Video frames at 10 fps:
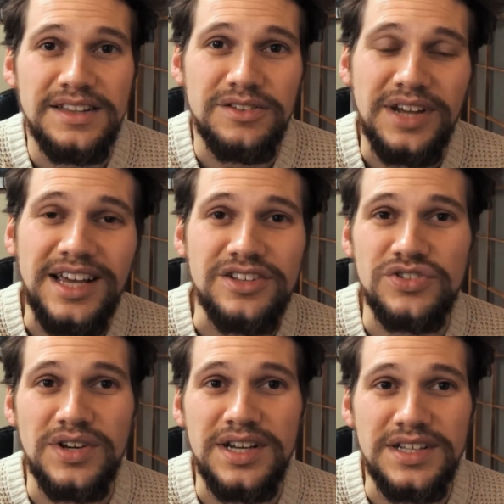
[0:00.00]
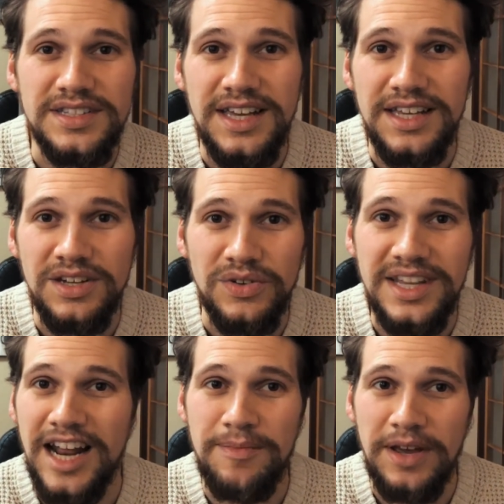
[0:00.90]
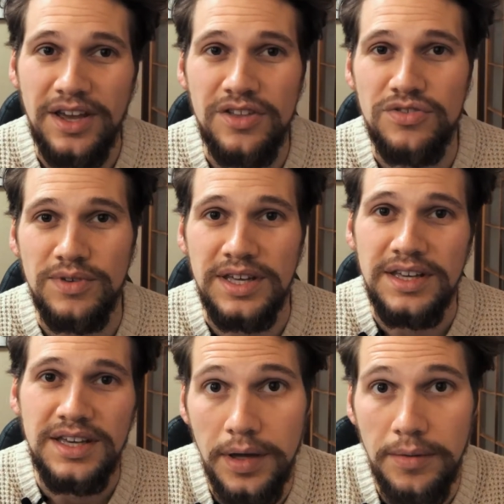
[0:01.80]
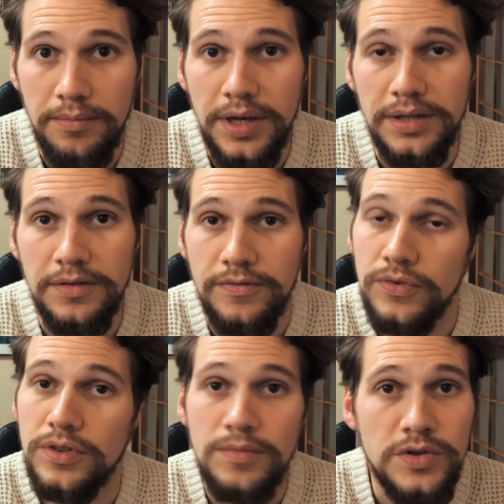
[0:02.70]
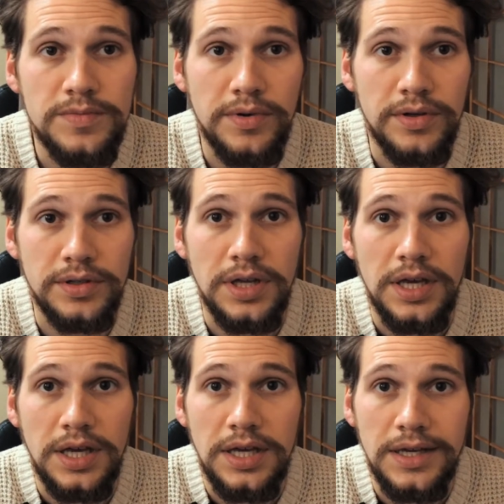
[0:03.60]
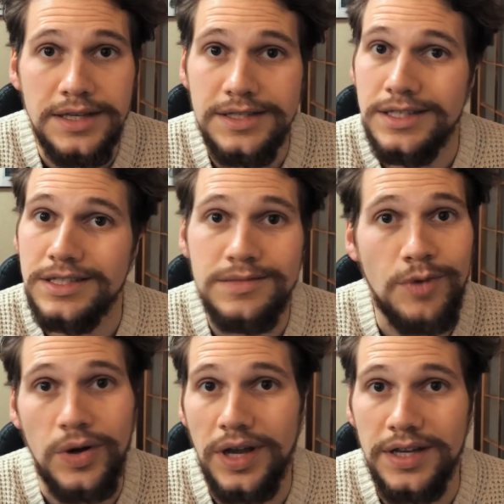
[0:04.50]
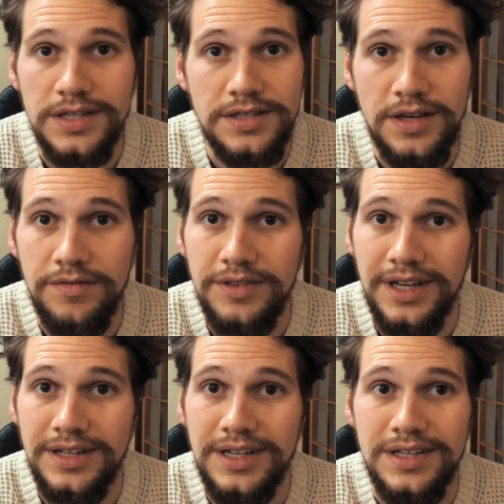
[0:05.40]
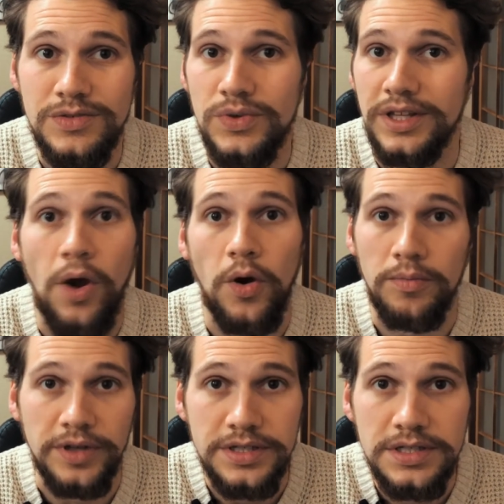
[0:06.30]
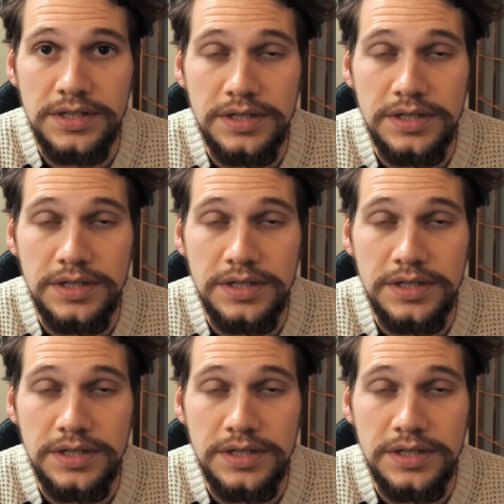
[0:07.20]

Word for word: They're not trying to say you know get out of my country but for the most part, it's just small kind of stuff that is really harmless.